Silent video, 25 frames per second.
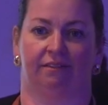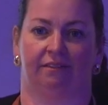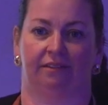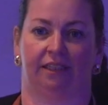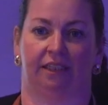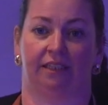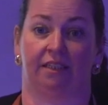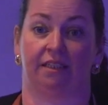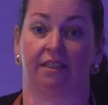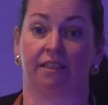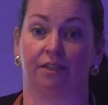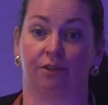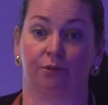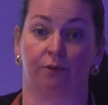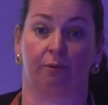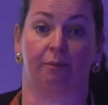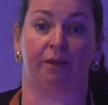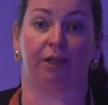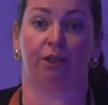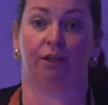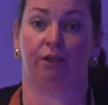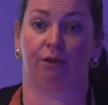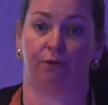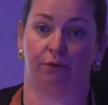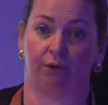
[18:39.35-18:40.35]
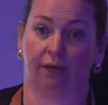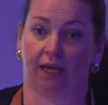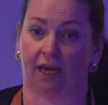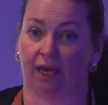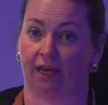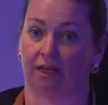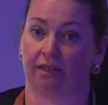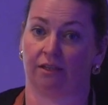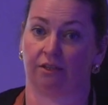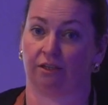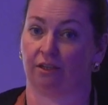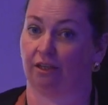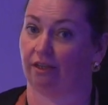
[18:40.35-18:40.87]
and this is from a
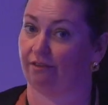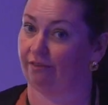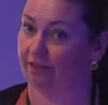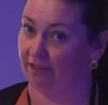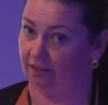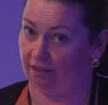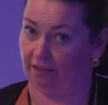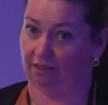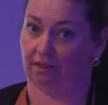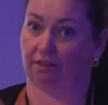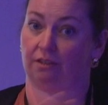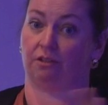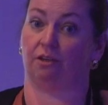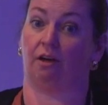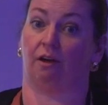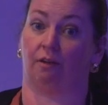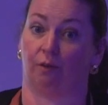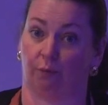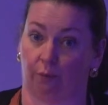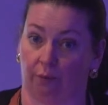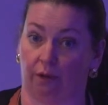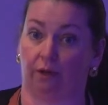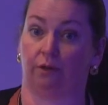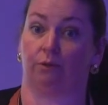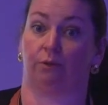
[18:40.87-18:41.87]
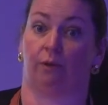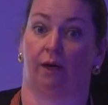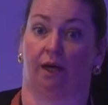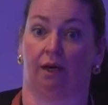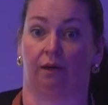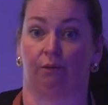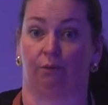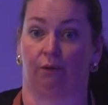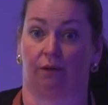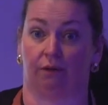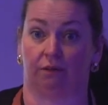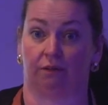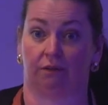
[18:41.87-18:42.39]
UK survey, this is not the
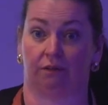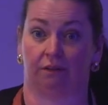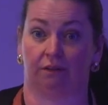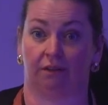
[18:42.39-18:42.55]
worldwide one,